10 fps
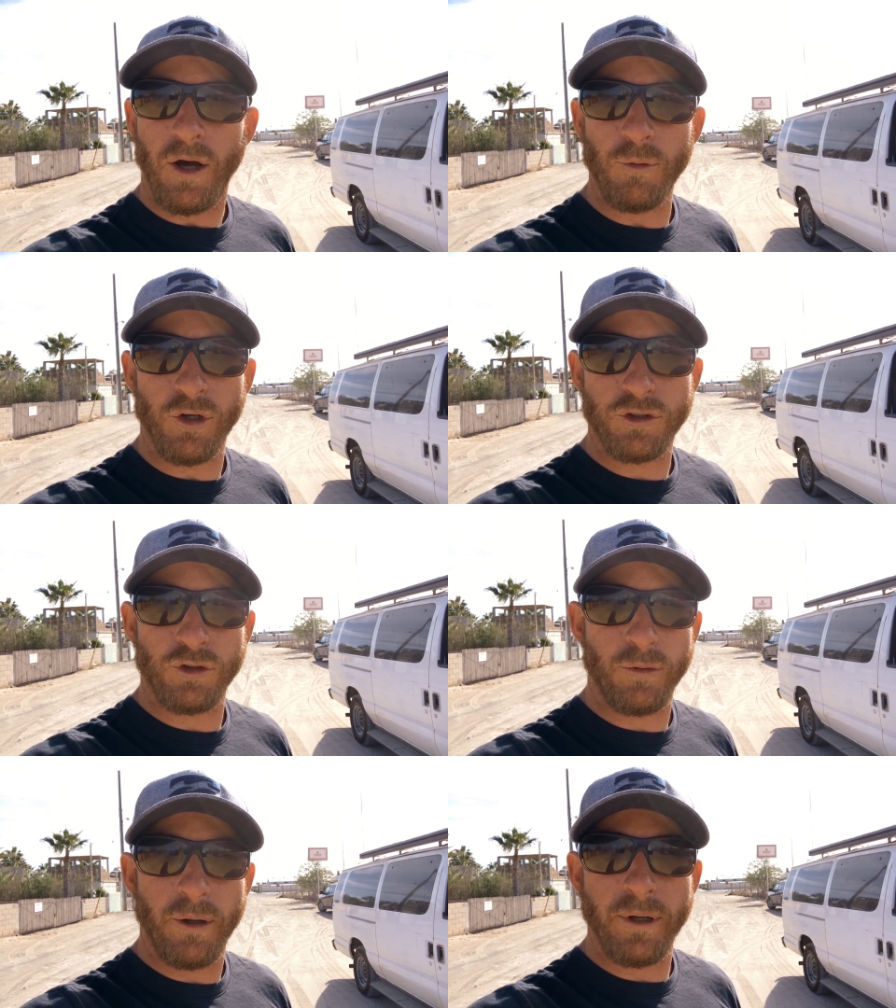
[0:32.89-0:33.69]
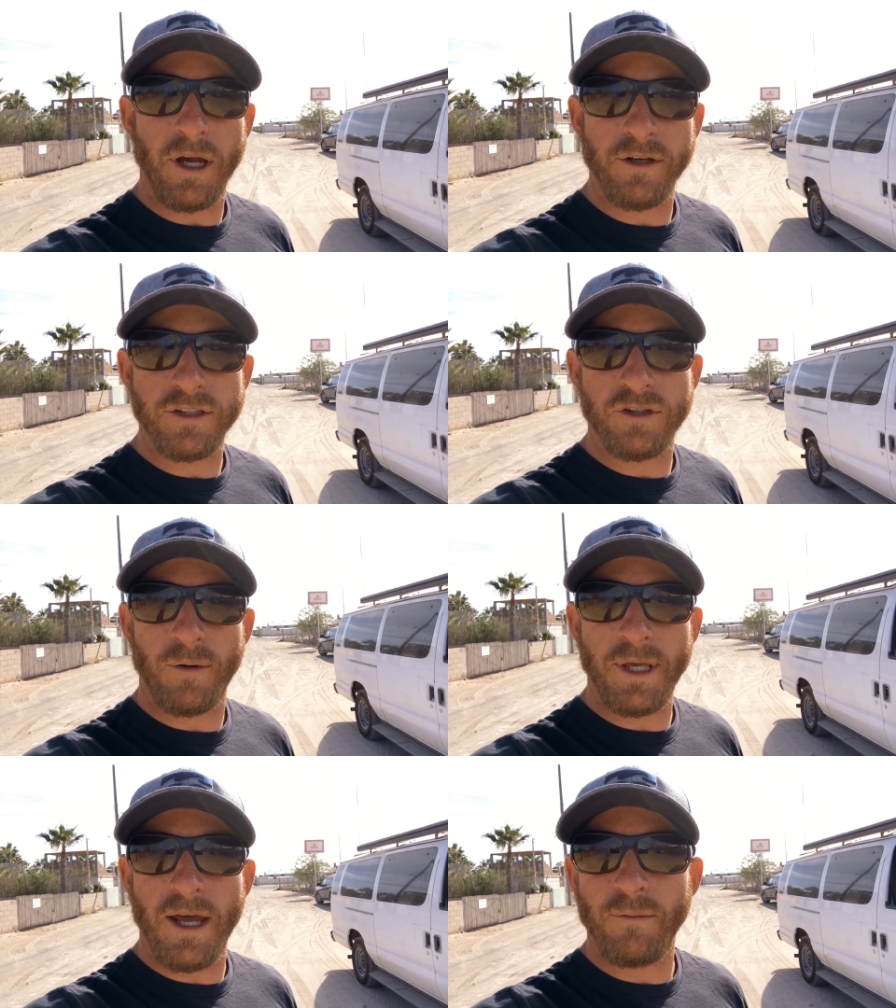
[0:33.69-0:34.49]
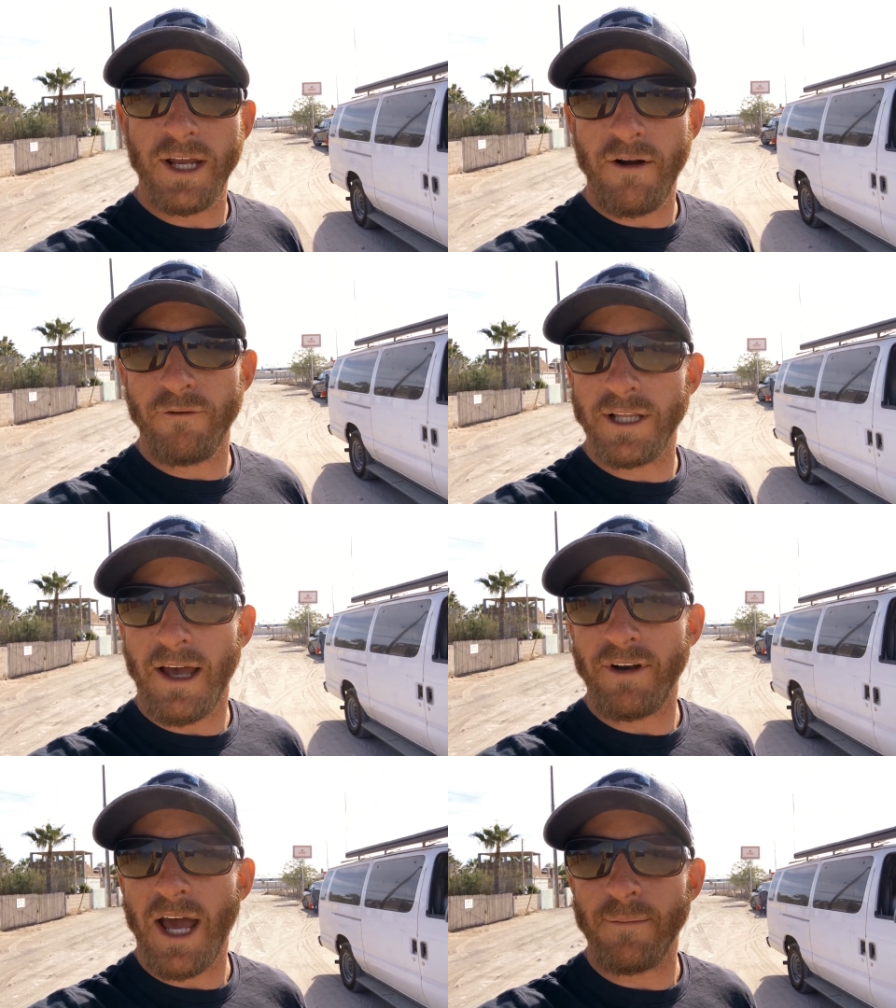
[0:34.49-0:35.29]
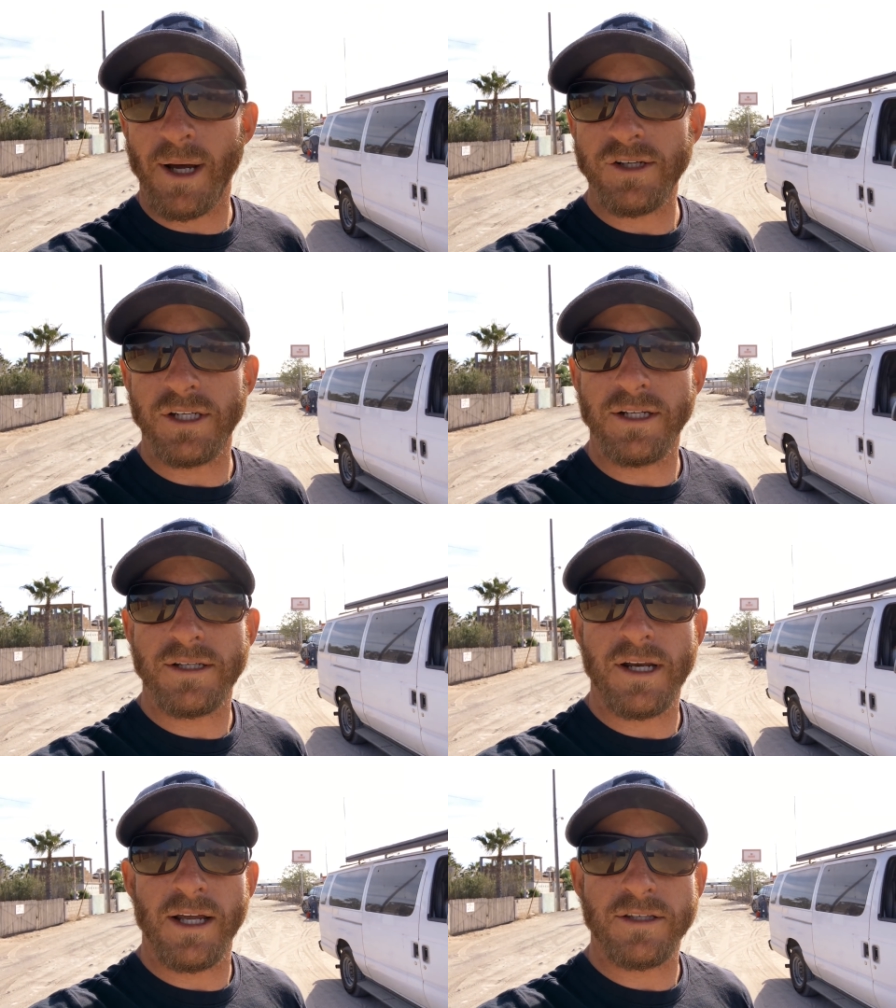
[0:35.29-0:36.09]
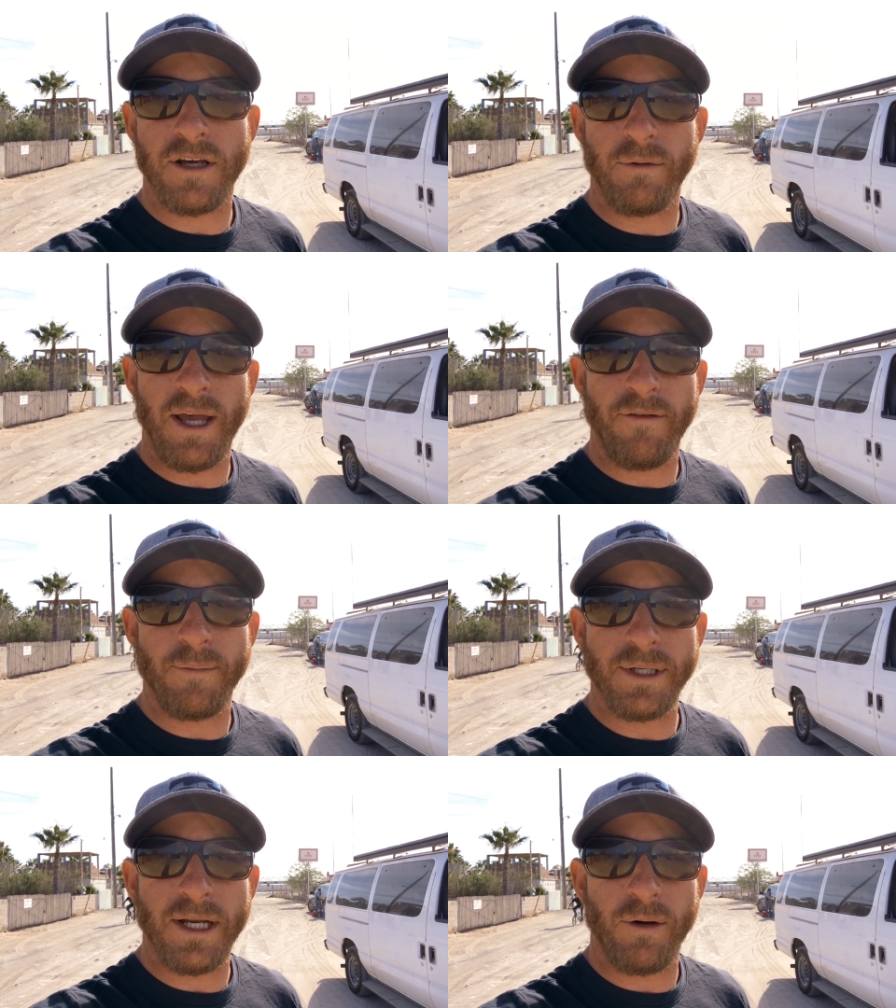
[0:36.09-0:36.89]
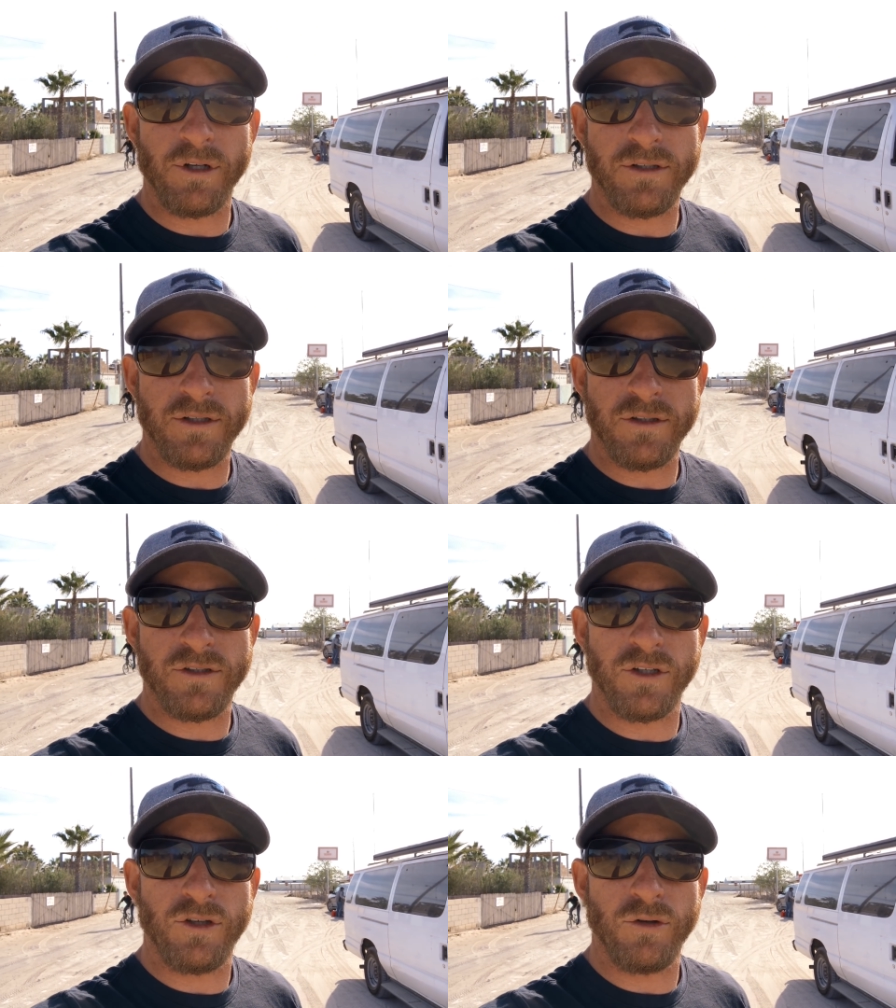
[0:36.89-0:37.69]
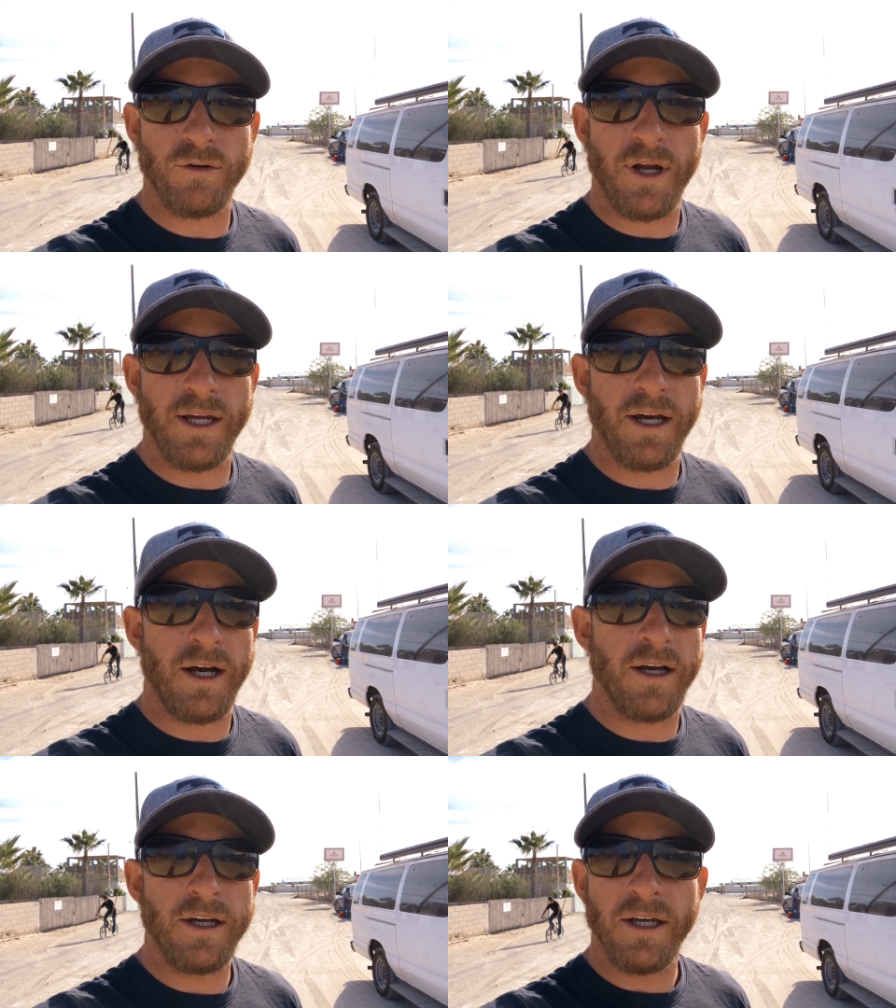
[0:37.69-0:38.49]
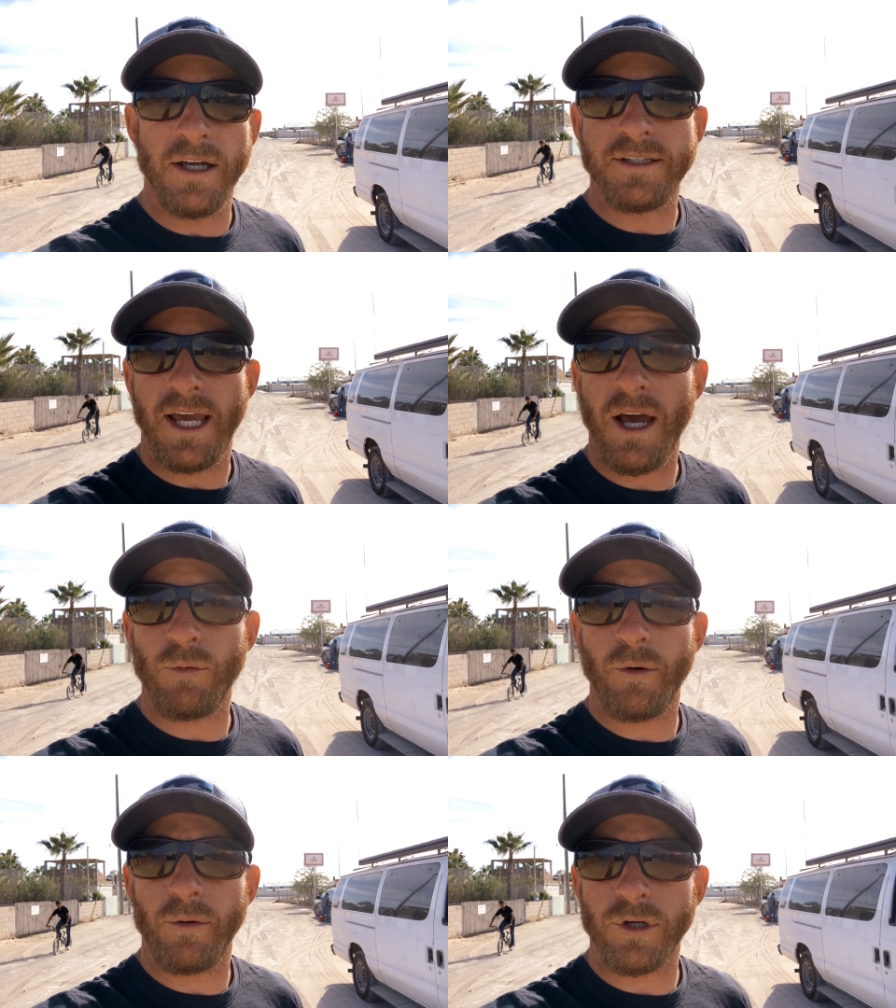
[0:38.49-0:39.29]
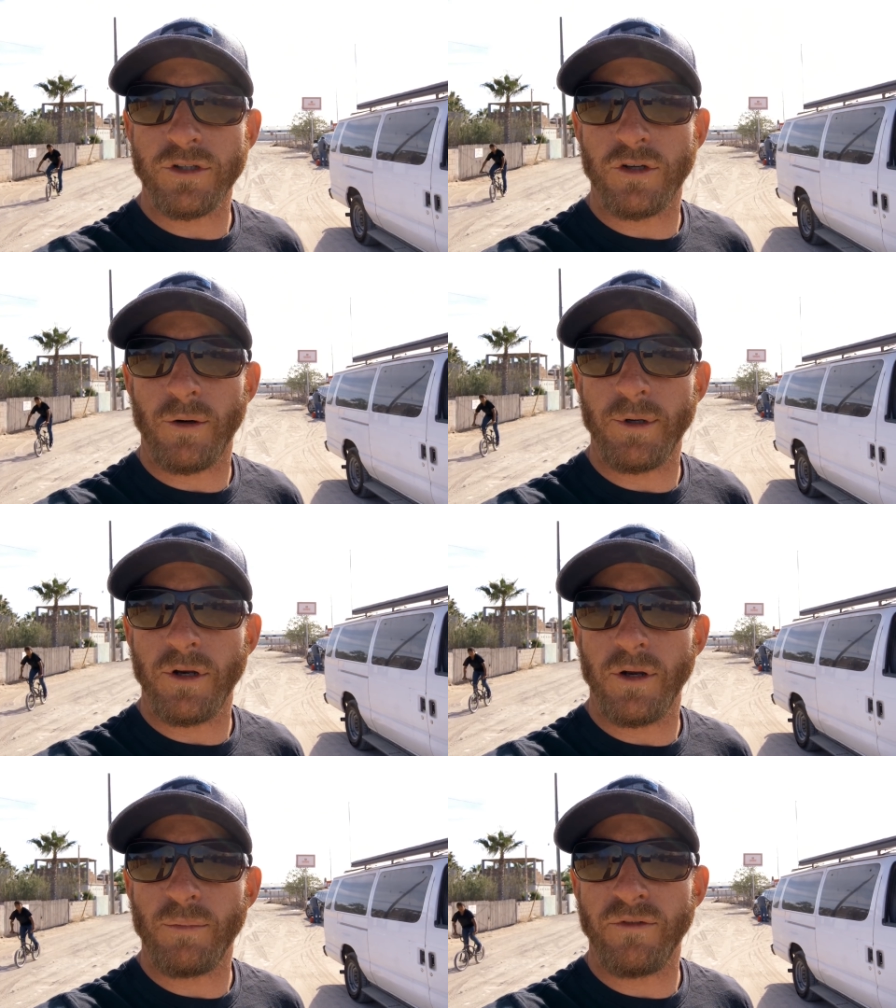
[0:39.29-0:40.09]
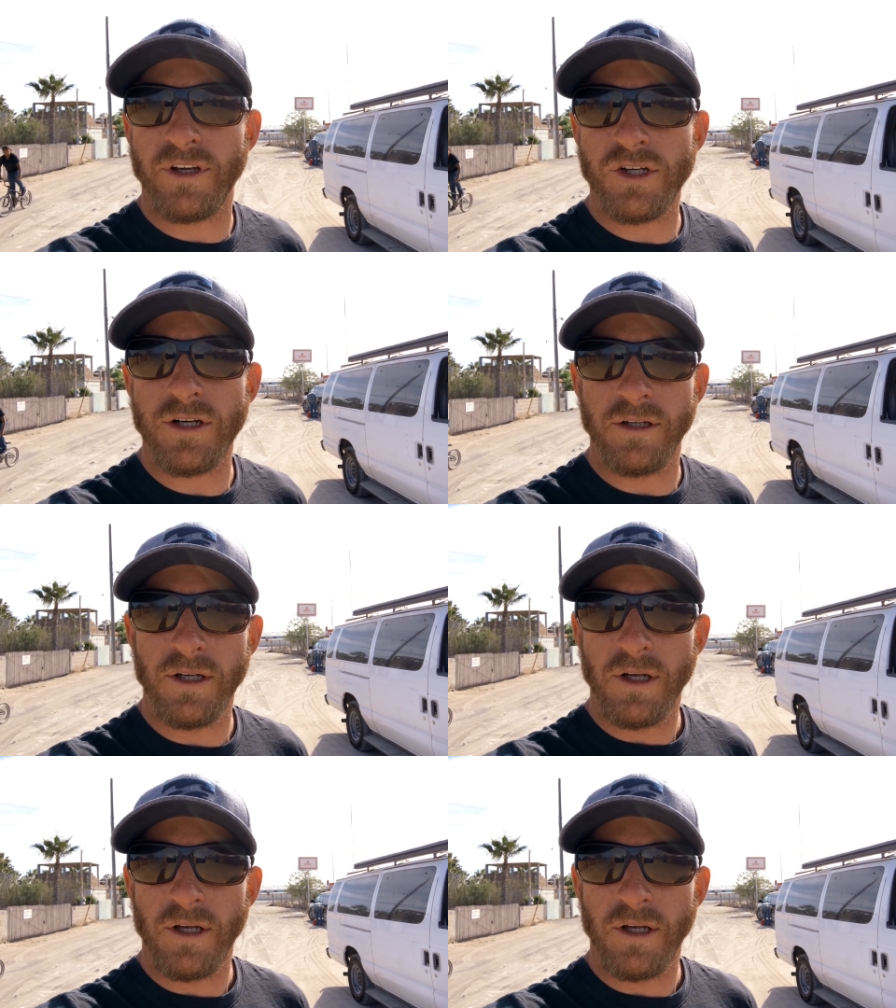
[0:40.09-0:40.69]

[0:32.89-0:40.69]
I'm not sure where we're going to stop yet. We really haven't had much internet, so we haven't been able to secure a, uh, a town where we want to stop and provision.